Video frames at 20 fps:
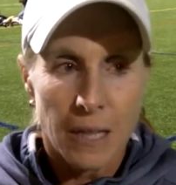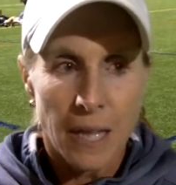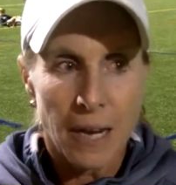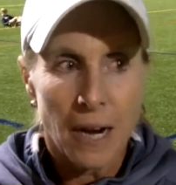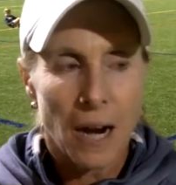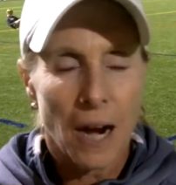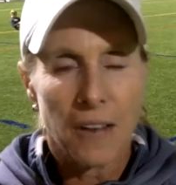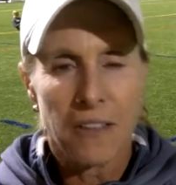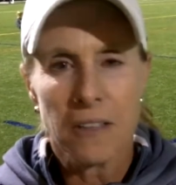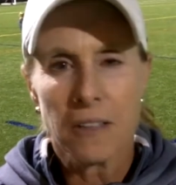They
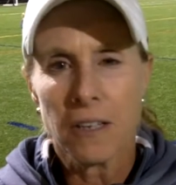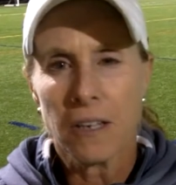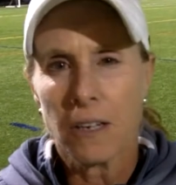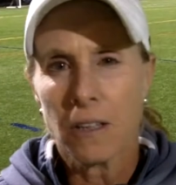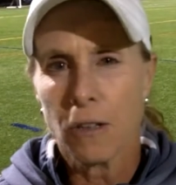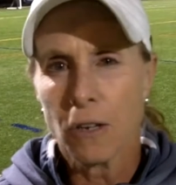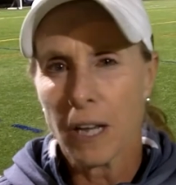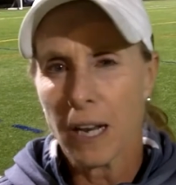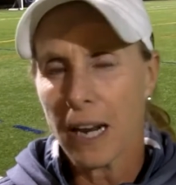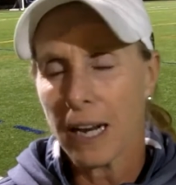are. I think
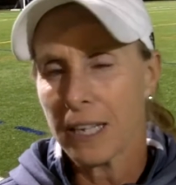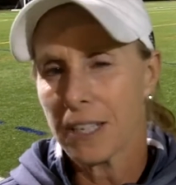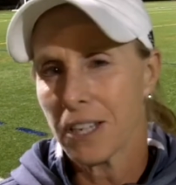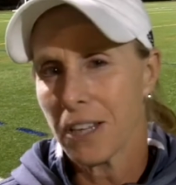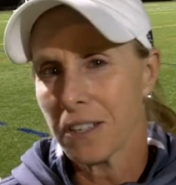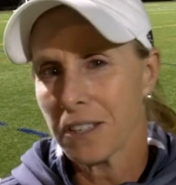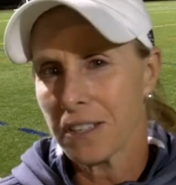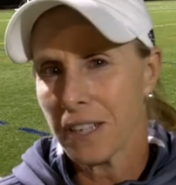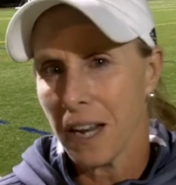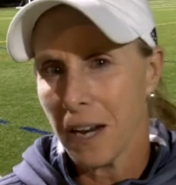they're looking at each
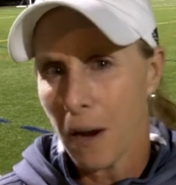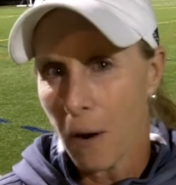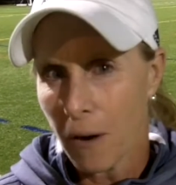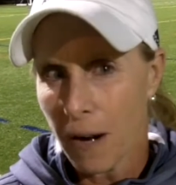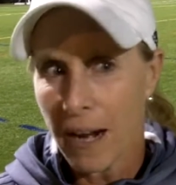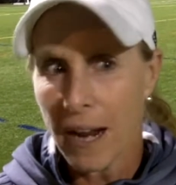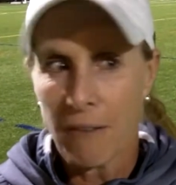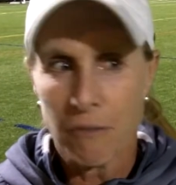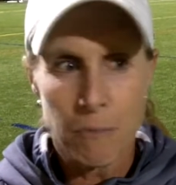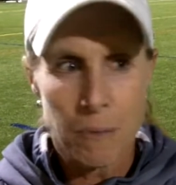other saying, all
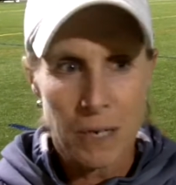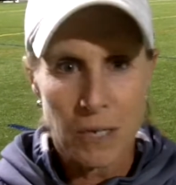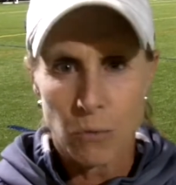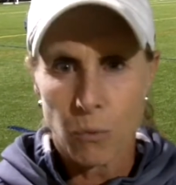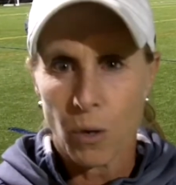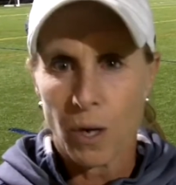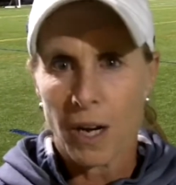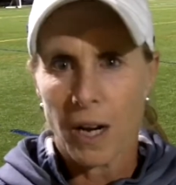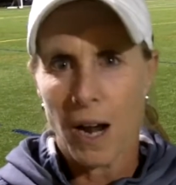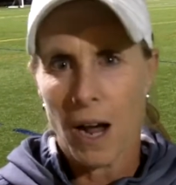right, everybody's
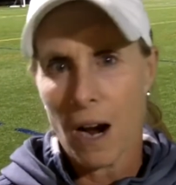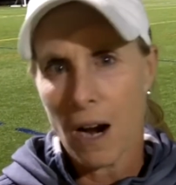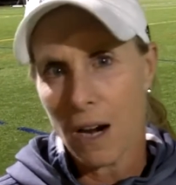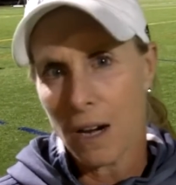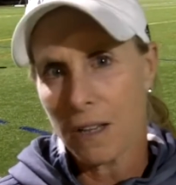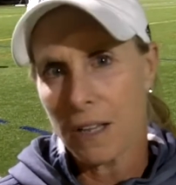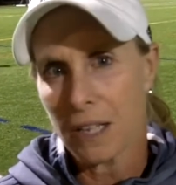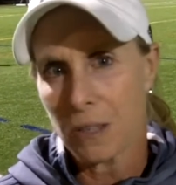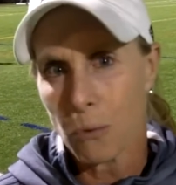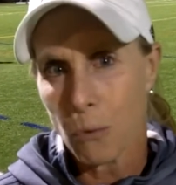working
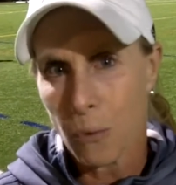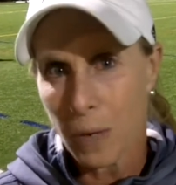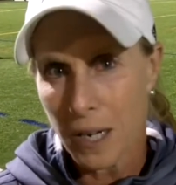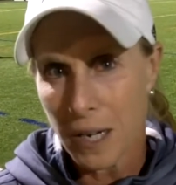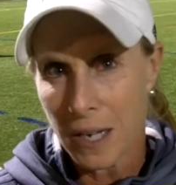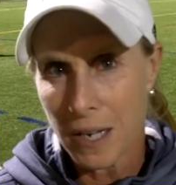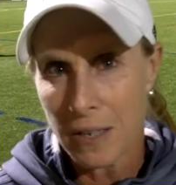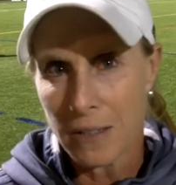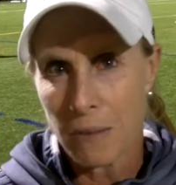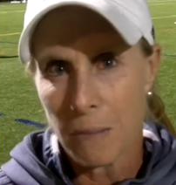hard. That's what we
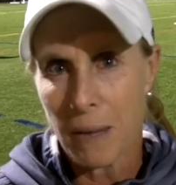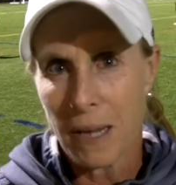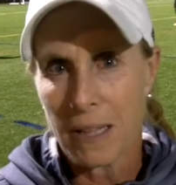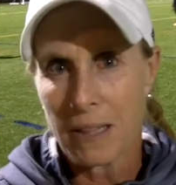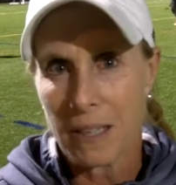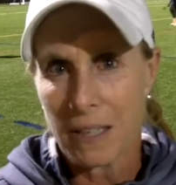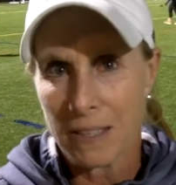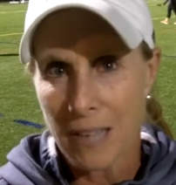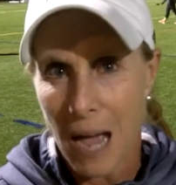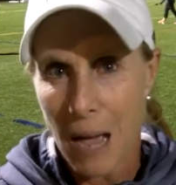need to make
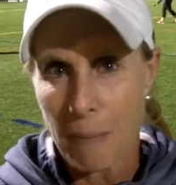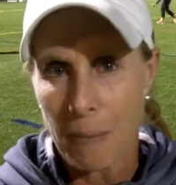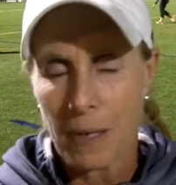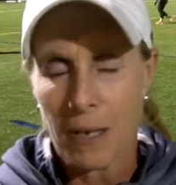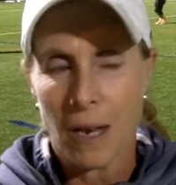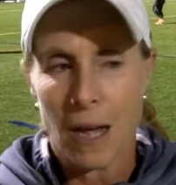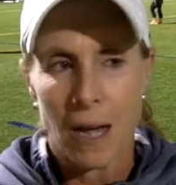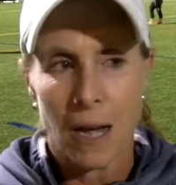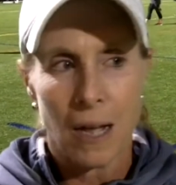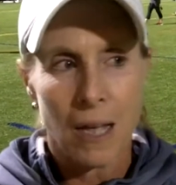things
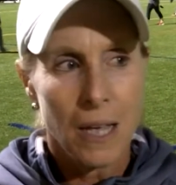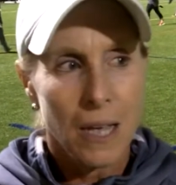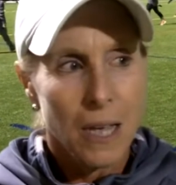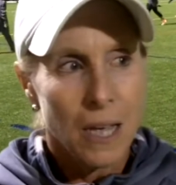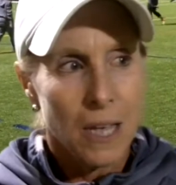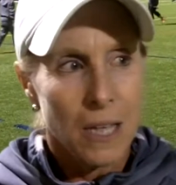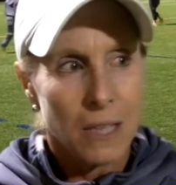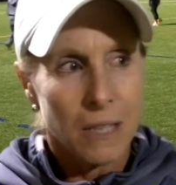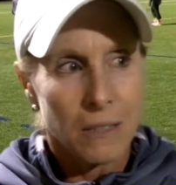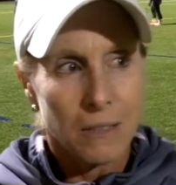happen. Uh,
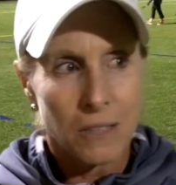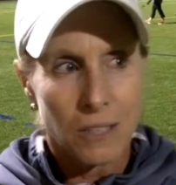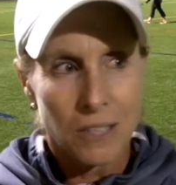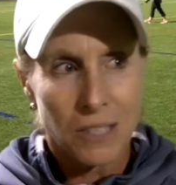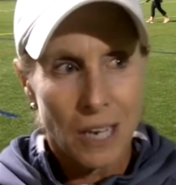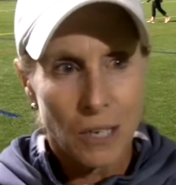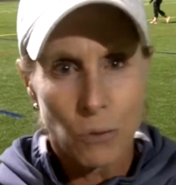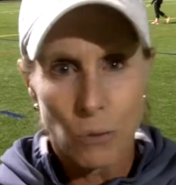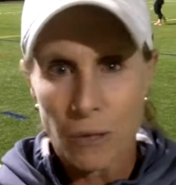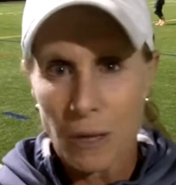the
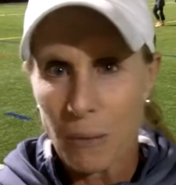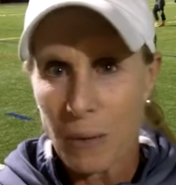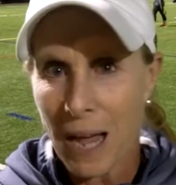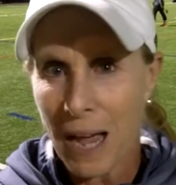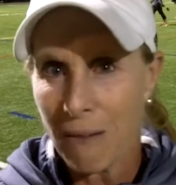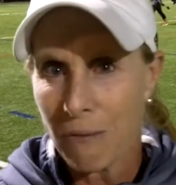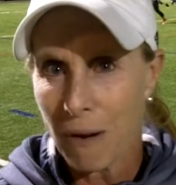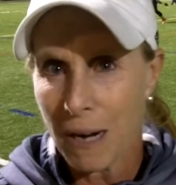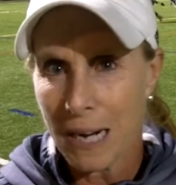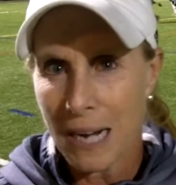schedule that we
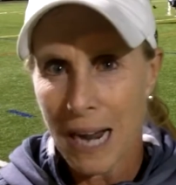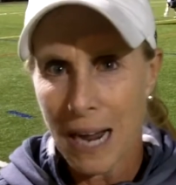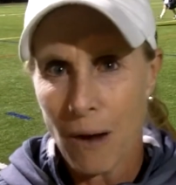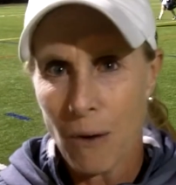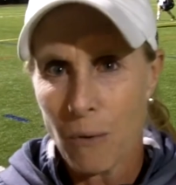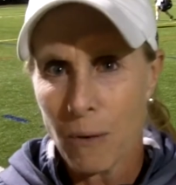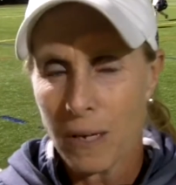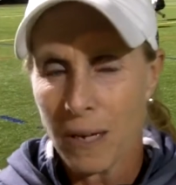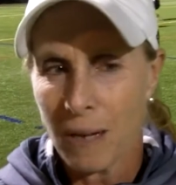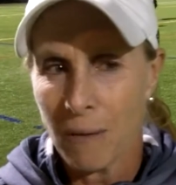have right
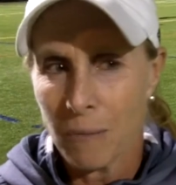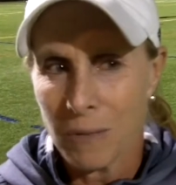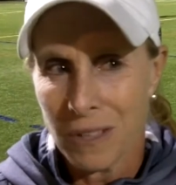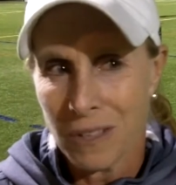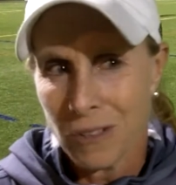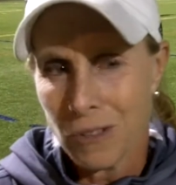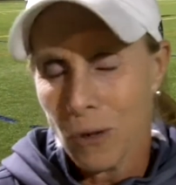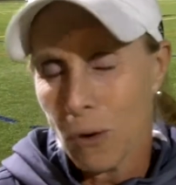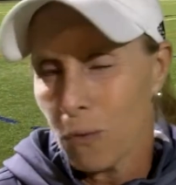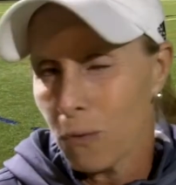now, we,
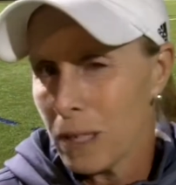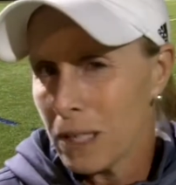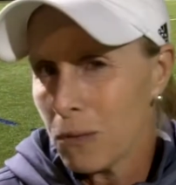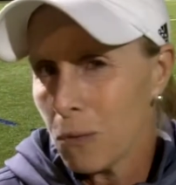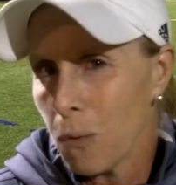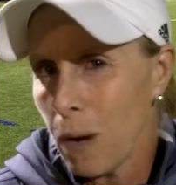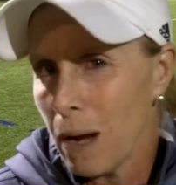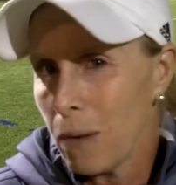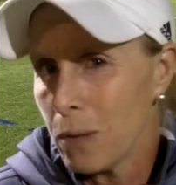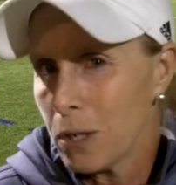there's no
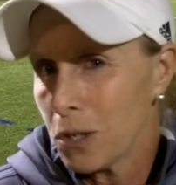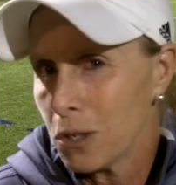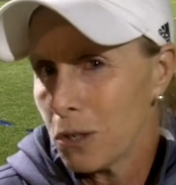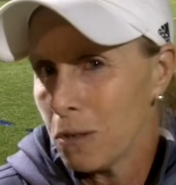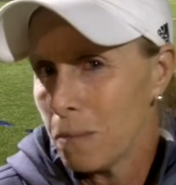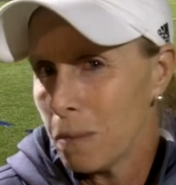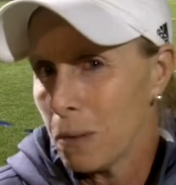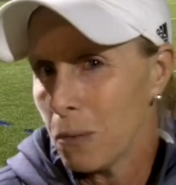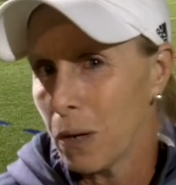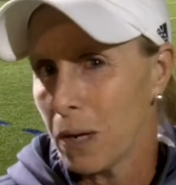reason why we
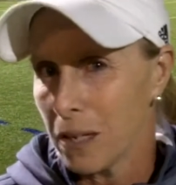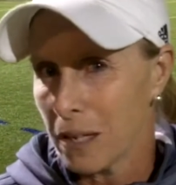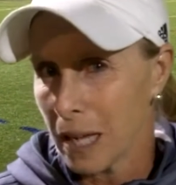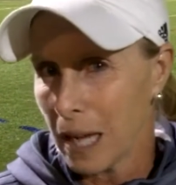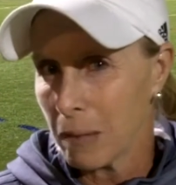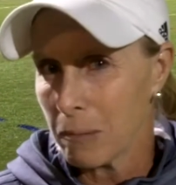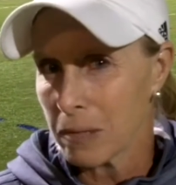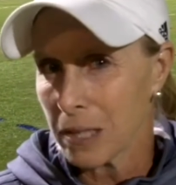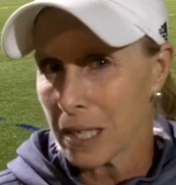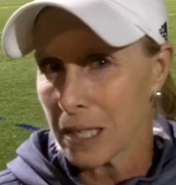shouldn't be winning
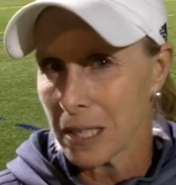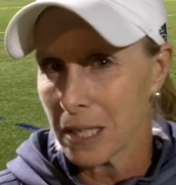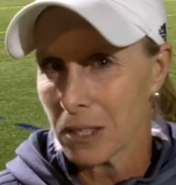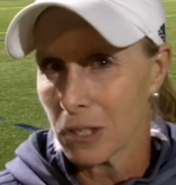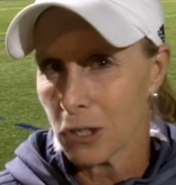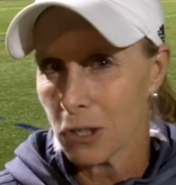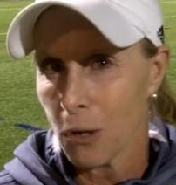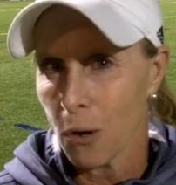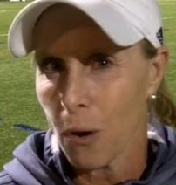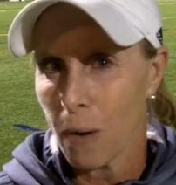games like
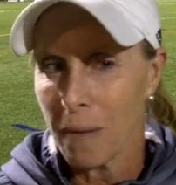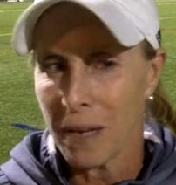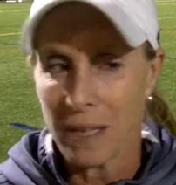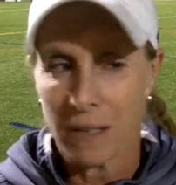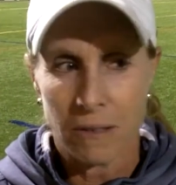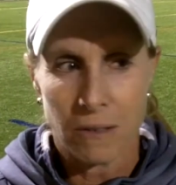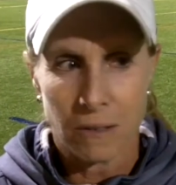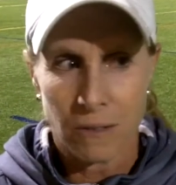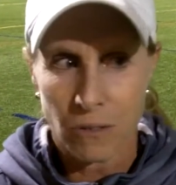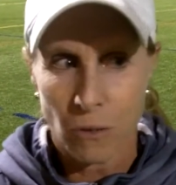this. So, I
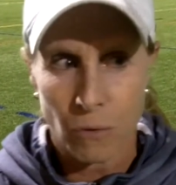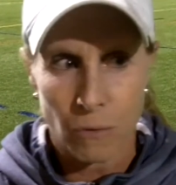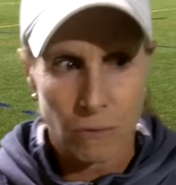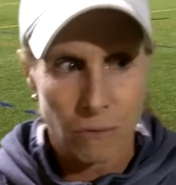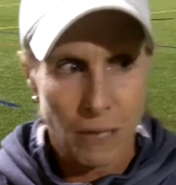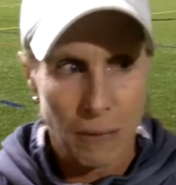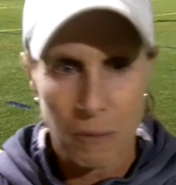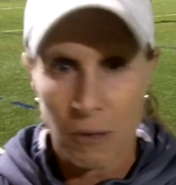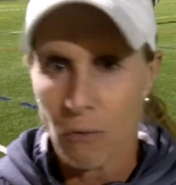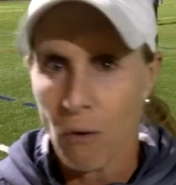mean,
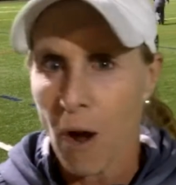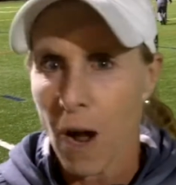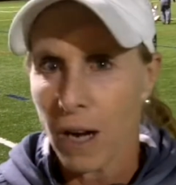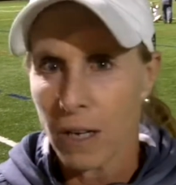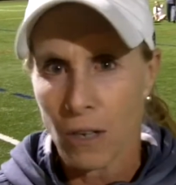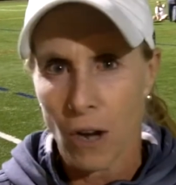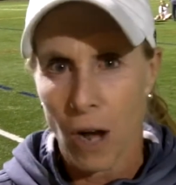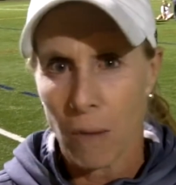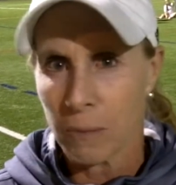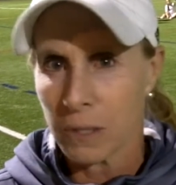don't get me
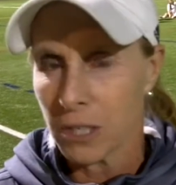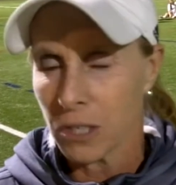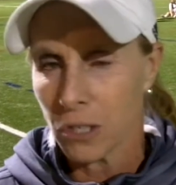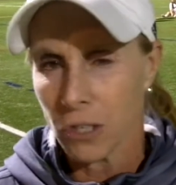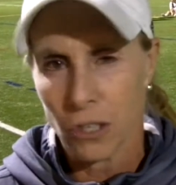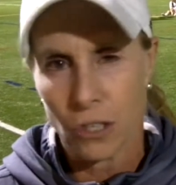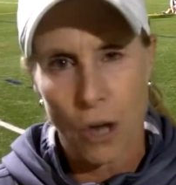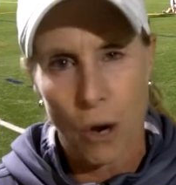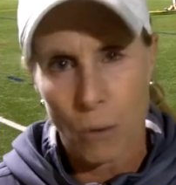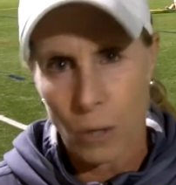wrong.
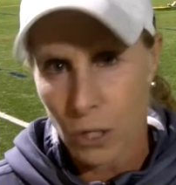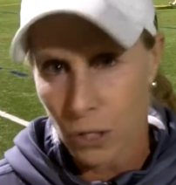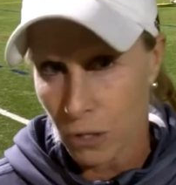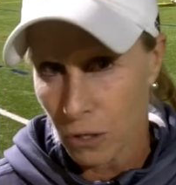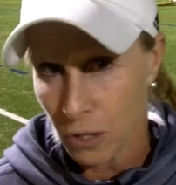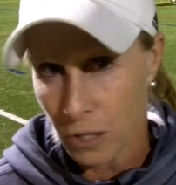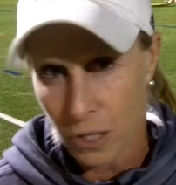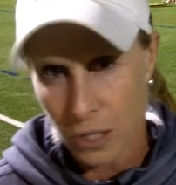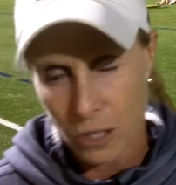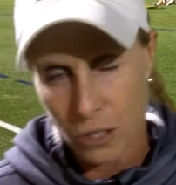Competition is always
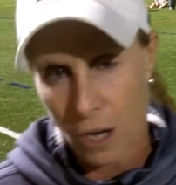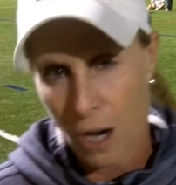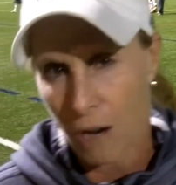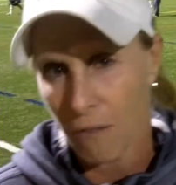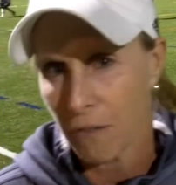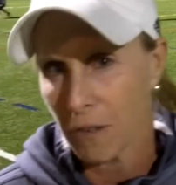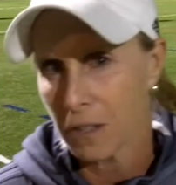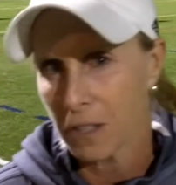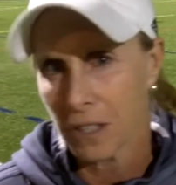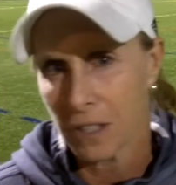good in this
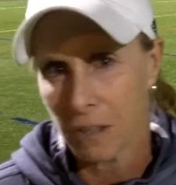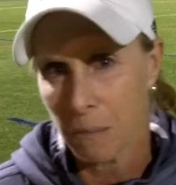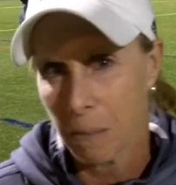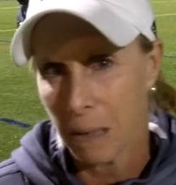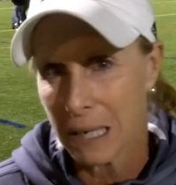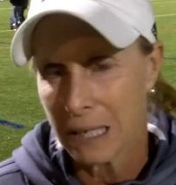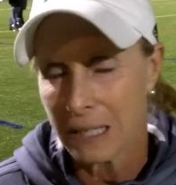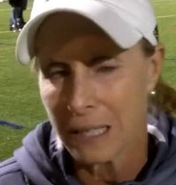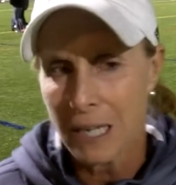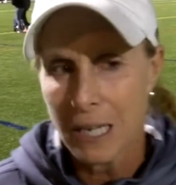conference. It's the
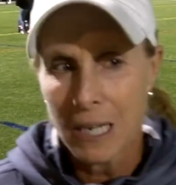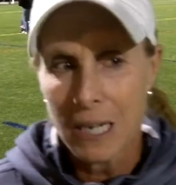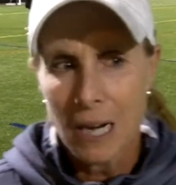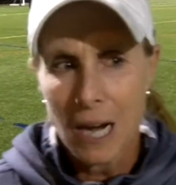best.